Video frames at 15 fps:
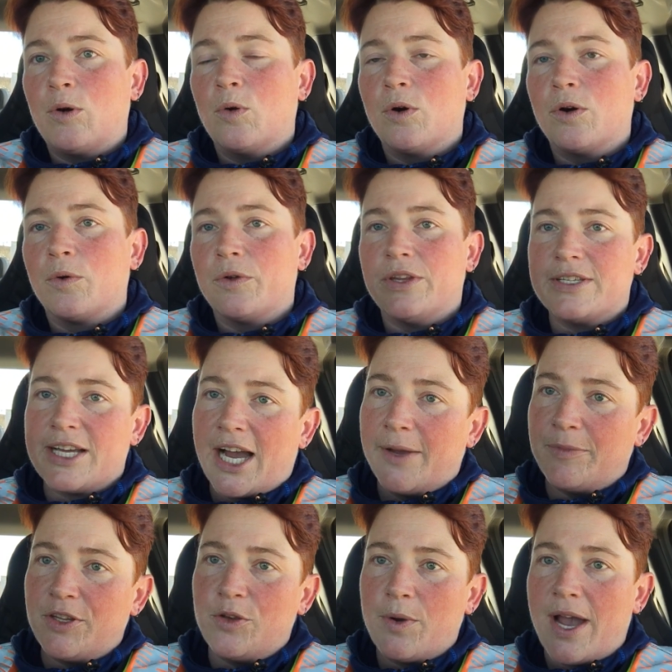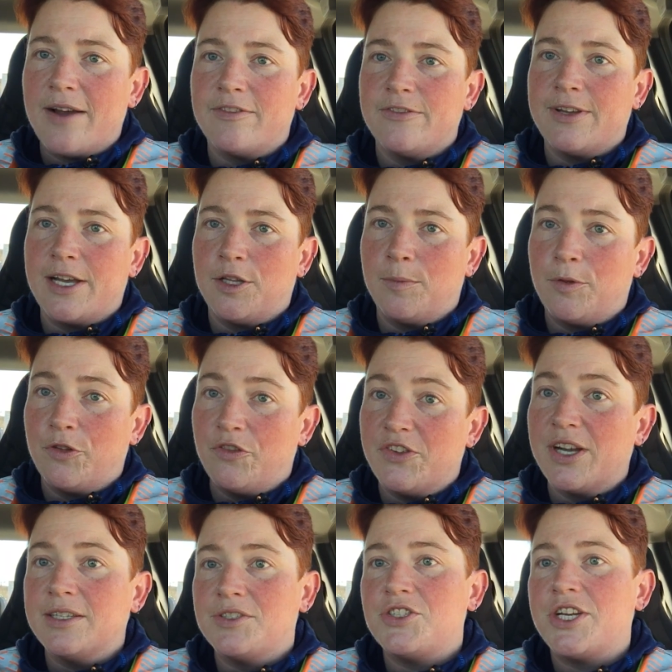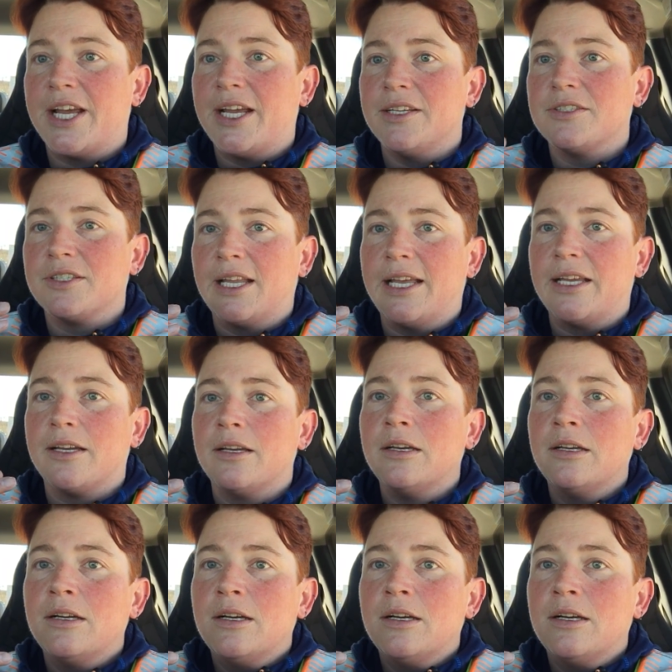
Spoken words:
or the time that you have available does change. Like,